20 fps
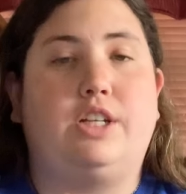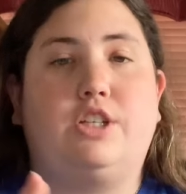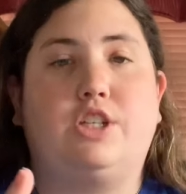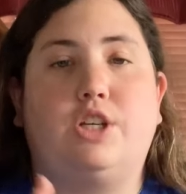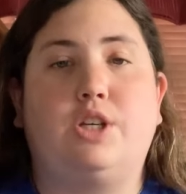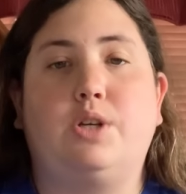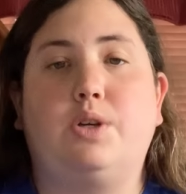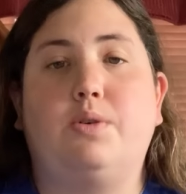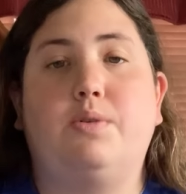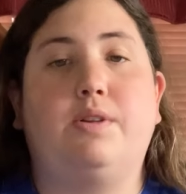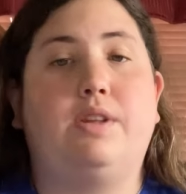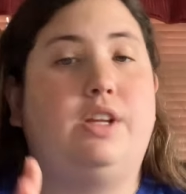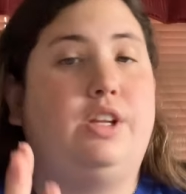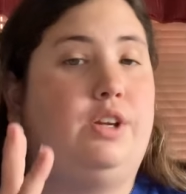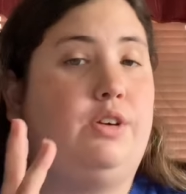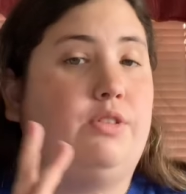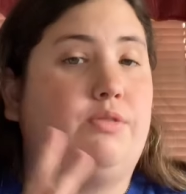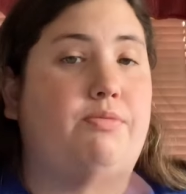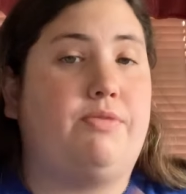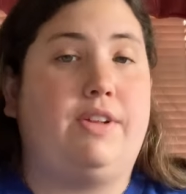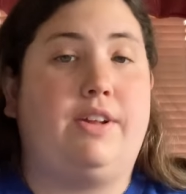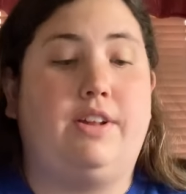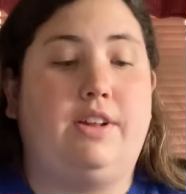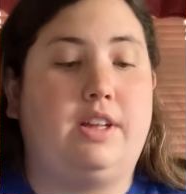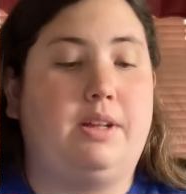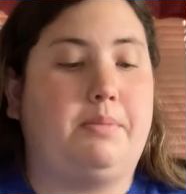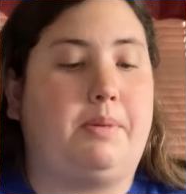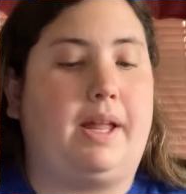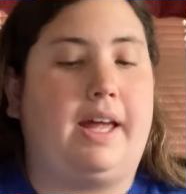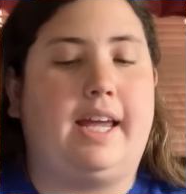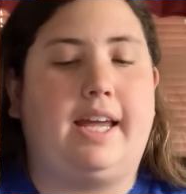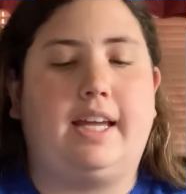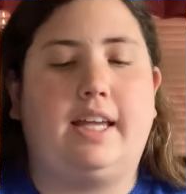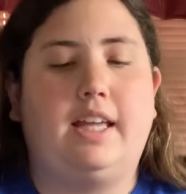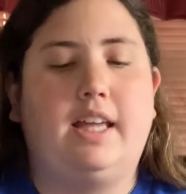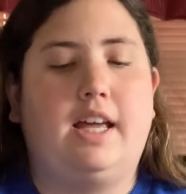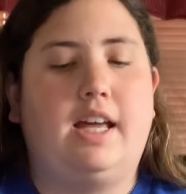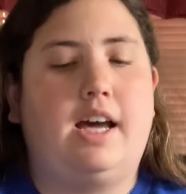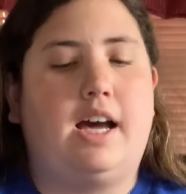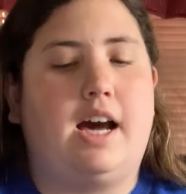2, and then you'd fill in the blank.
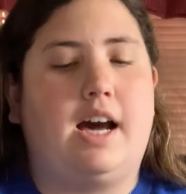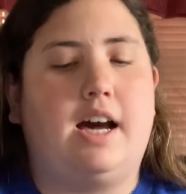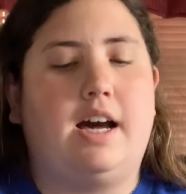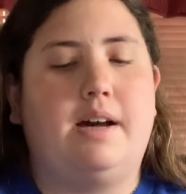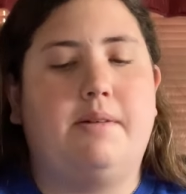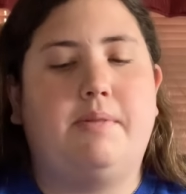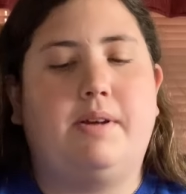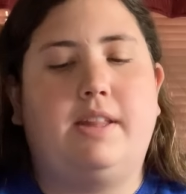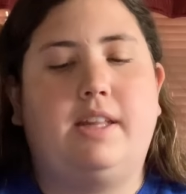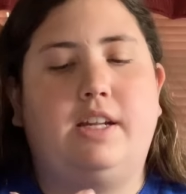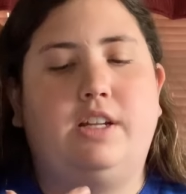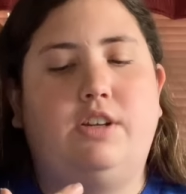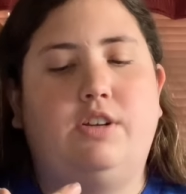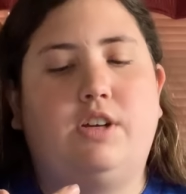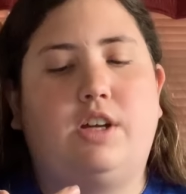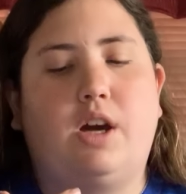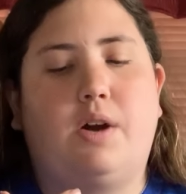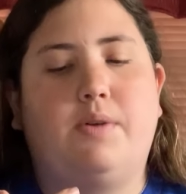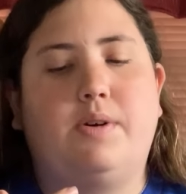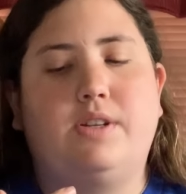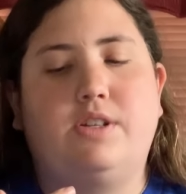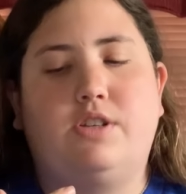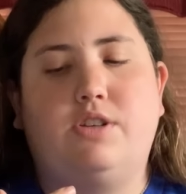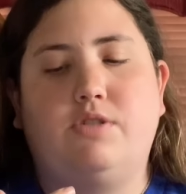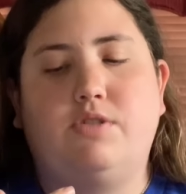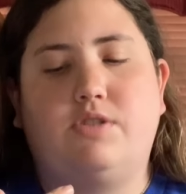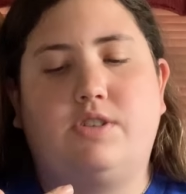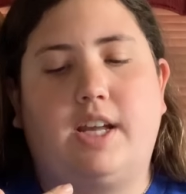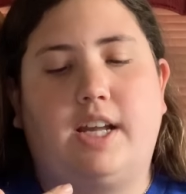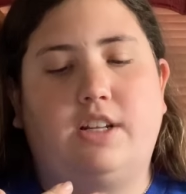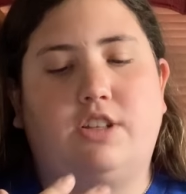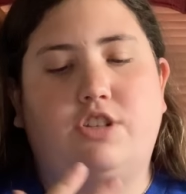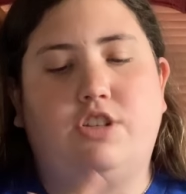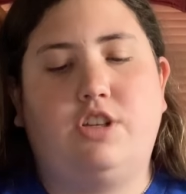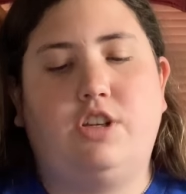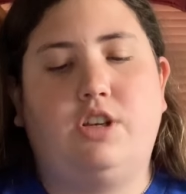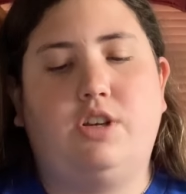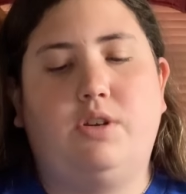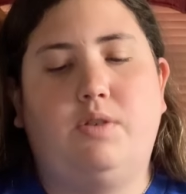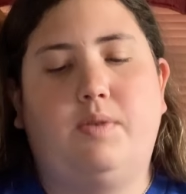And then you go into stage
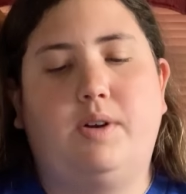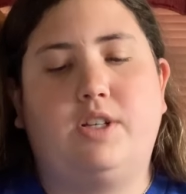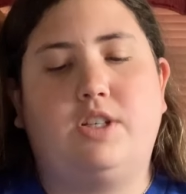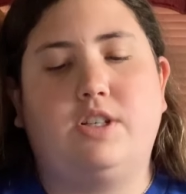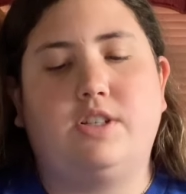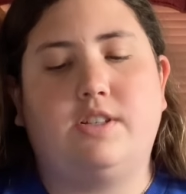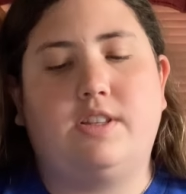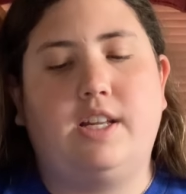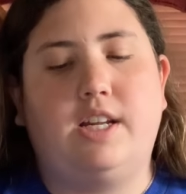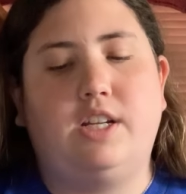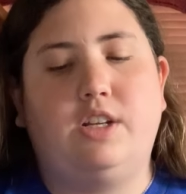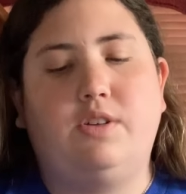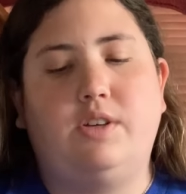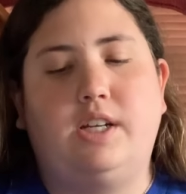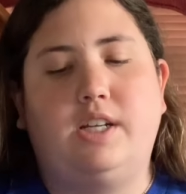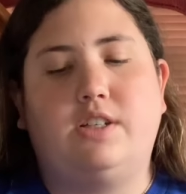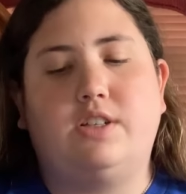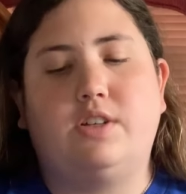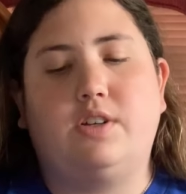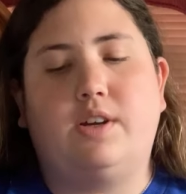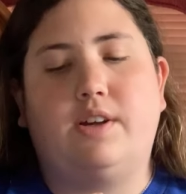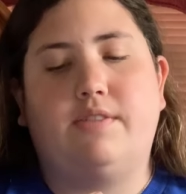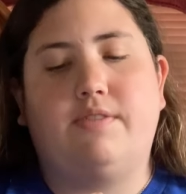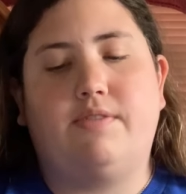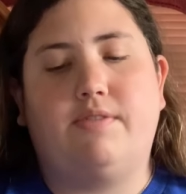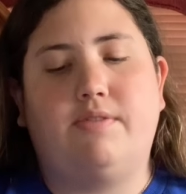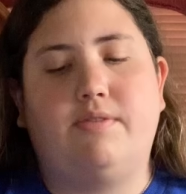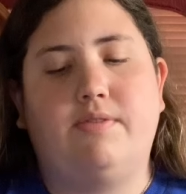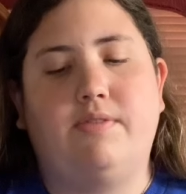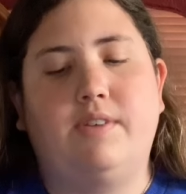2, which is then you need to